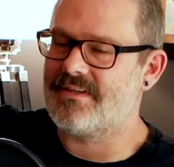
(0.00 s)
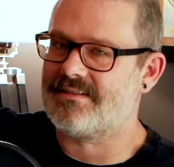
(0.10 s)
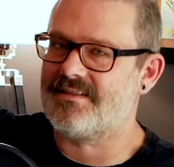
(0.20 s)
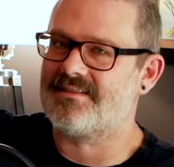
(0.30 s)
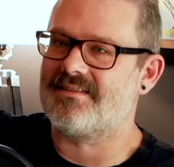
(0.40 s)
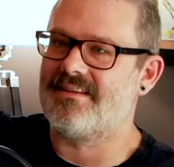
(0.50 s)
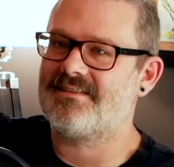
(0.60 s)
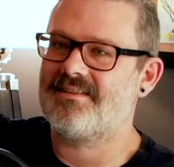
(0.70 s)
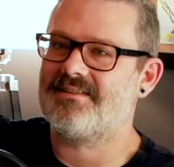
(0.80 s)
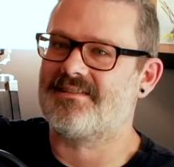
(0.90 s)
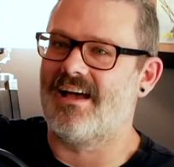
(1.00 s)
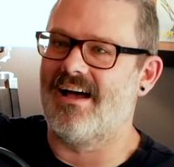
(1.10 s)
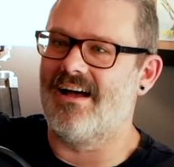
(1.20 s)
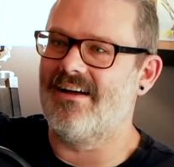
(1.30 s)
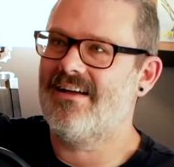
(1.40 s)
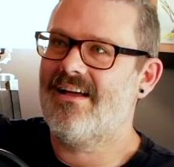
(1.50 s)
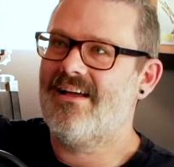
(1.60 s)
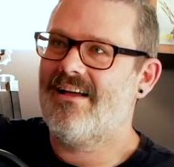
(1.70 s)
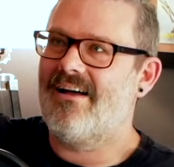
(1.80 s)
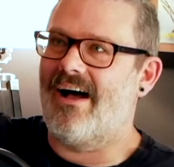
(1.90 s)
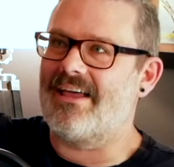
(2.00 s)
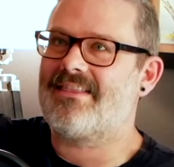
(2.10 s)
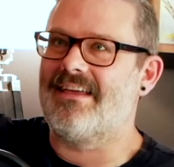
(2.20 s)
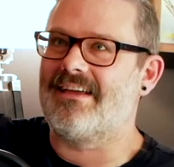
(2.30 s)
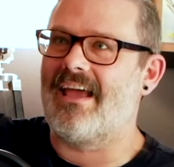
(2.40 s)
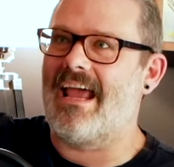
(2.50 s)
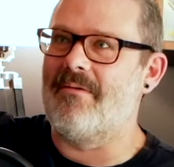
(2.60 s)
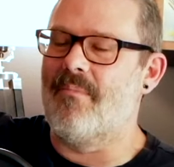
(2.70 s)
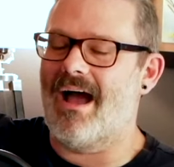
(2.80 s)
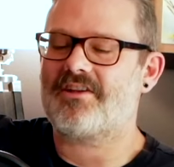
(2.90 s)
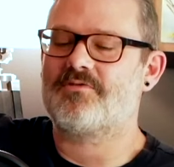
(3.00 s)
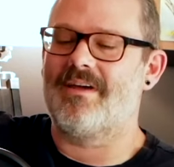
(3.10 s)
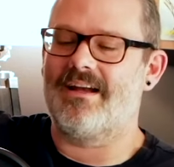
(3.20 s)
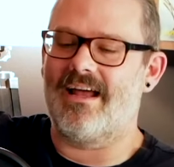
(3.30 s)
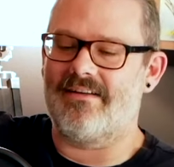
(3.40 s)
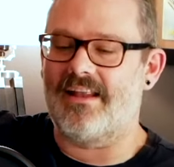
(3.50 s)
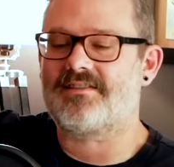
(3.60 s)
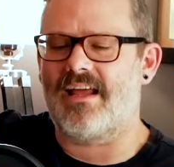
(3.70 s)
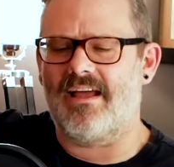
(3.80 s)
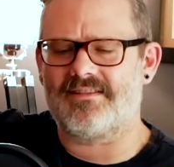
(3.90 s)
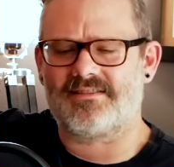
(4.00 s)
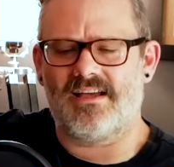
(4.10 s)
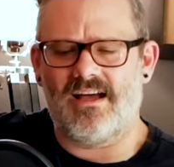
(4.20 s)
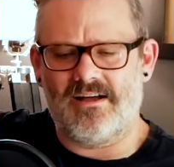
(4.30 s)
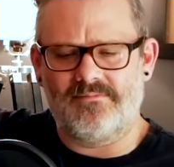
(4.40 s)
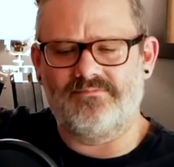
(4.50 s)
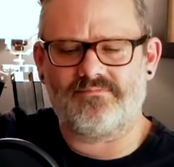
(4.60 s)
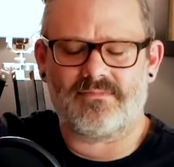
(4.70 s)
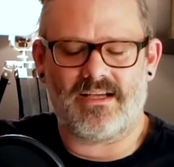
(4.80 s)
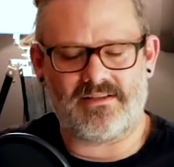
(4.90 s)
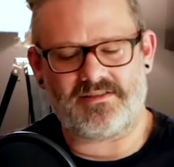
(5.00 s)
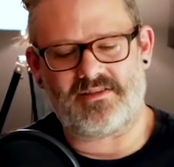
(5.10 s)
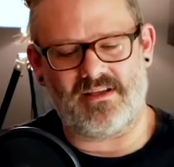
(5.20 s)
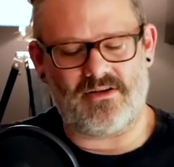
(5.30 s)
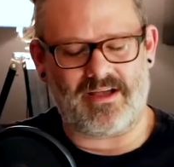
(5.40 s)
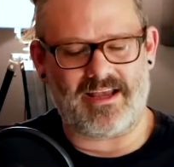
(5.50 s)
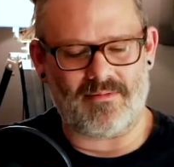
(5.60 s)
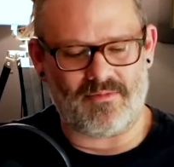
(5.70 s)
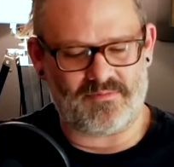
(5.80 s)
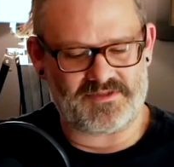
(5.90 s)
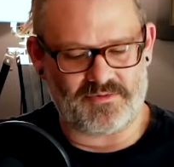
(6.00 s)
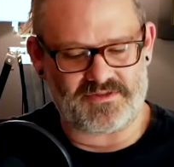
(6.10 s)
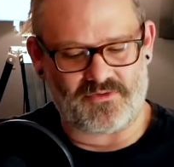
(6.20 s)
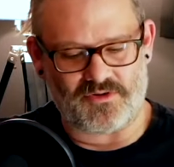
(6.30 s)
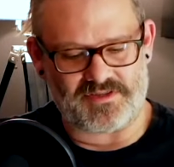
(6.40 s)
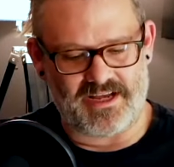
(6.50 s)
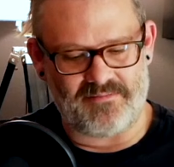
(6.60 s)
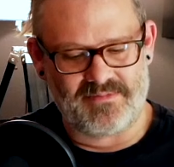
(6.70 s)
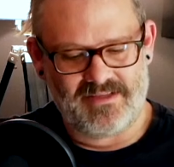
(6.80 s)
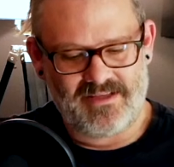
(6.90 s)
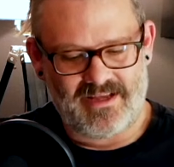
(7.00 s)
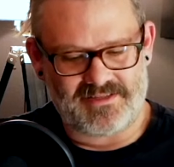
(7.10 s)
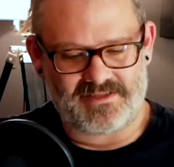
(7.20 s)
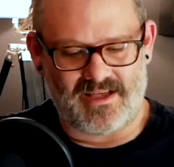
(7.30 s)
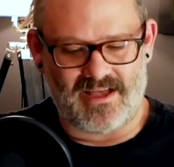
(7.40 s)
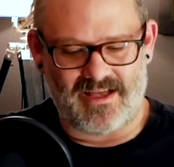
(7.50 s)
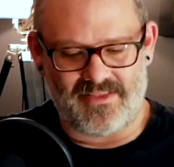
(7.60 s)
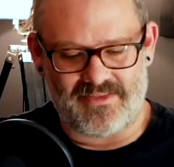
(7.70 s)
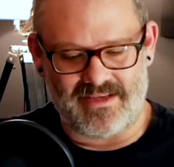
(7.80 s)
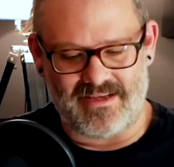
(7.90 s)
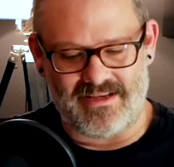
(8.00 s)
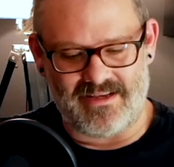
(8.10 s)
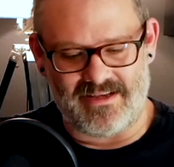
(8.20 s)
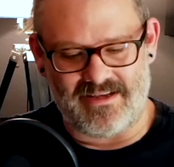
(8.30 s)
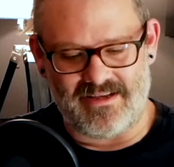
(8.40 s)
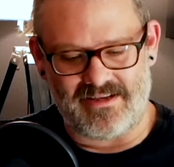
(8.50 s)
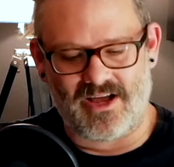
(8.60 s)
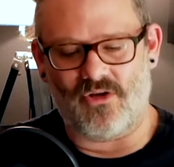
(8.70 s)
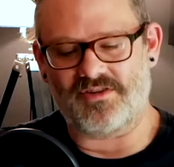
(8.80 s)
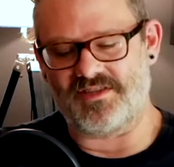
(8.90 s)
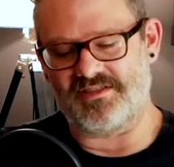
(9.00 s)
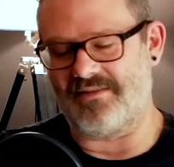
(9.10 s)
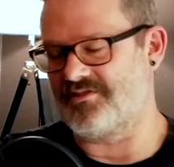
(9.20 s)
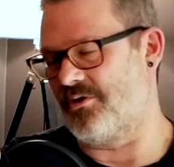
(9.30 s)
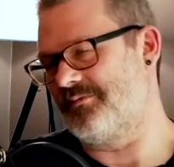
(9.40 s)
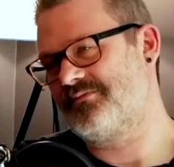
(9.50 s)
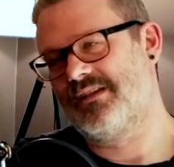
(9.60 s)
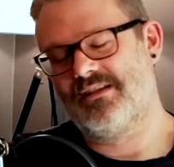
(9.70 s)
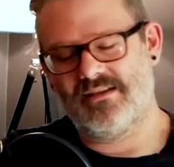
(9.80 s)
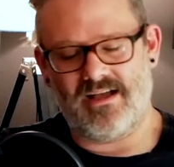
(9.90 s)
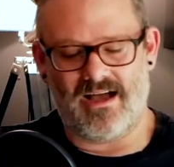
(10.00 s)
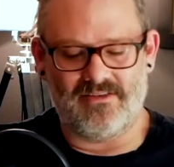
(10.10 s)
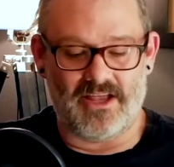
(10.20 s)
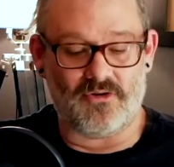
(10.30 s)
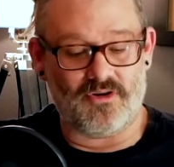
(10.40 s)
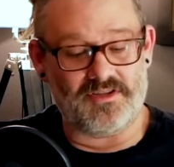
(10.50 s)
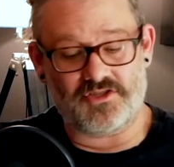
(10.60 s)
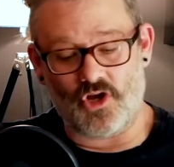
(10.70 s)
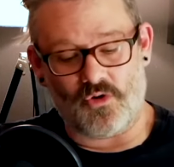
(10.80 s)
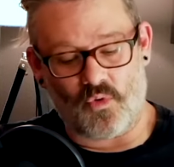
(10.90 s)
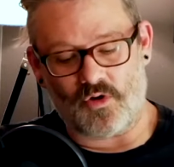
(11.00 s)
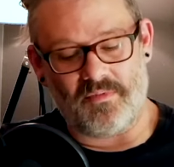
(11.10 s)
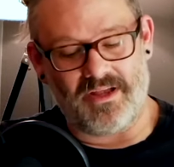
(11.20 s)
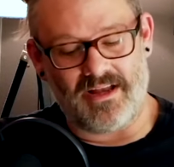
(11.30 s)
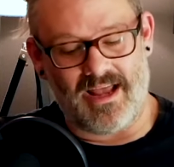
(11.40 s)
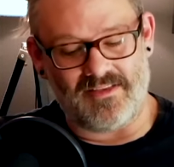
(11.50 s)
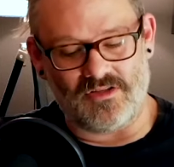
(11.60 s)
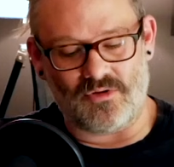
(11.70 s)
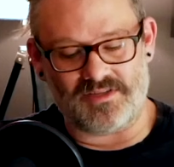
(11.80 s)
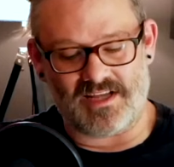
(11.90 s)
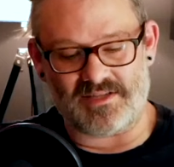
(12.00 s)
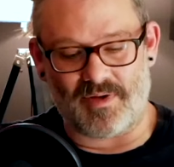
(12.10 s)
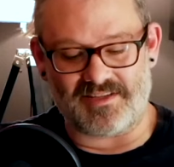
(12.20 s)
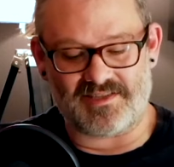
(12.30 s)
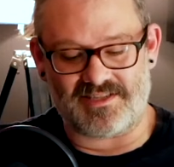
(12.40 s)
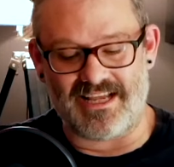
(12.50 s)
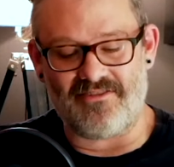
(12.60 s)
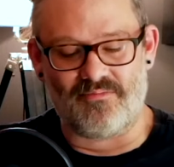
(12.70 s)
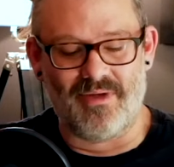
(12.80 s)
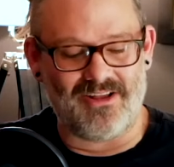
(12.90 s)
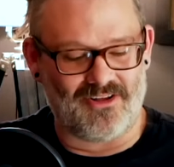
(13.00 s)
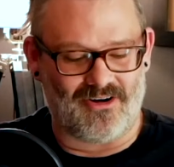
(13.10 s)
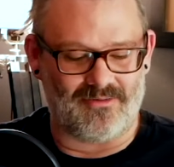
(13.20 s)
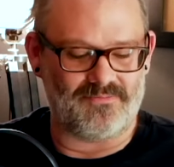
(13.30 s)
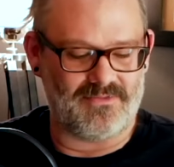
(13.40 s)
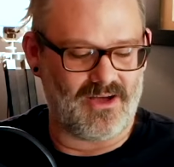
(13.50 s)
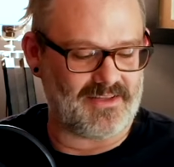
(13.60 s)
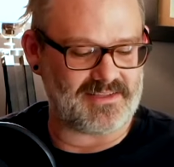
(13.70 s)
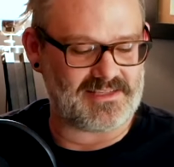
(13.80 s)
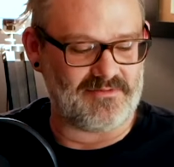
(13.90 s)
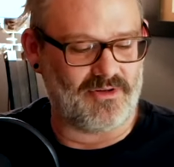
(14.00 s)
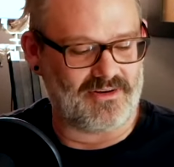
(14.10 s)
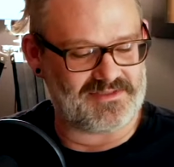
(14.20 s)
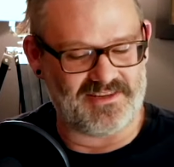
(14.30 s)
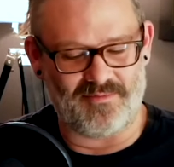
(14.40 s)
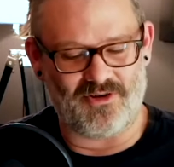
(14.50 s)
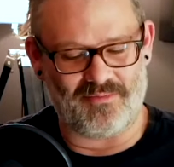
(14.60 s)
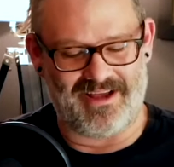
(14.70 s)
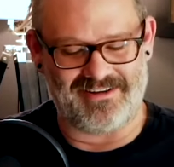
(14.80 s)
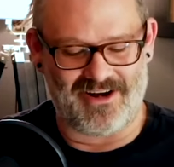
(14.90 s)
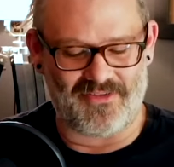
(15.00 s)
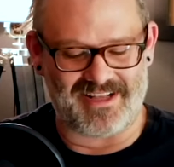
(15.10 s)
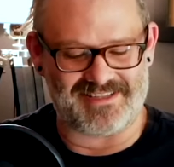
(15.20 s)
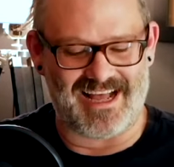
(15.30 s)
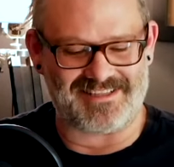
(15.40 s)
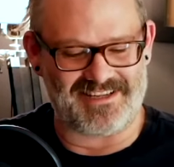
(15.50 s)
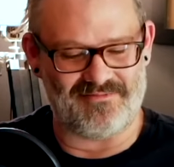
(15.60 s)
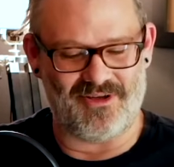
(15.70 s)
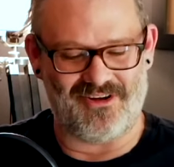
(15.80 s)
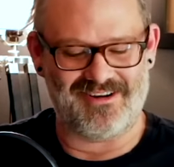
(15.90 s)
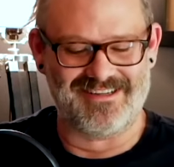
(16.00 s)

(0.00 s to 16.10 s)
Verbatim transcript: this is this is. Uh, I think a match made in heaven. It's it's um it's, oh I can't remember Stewart's first name. It's uh the colorist is Dave Stewart. Uh, letterer is John Workman, and the logo design is by Steve Miller, not the Steve Miller of Steve Miller Band. I don't think it's that Steve Miller.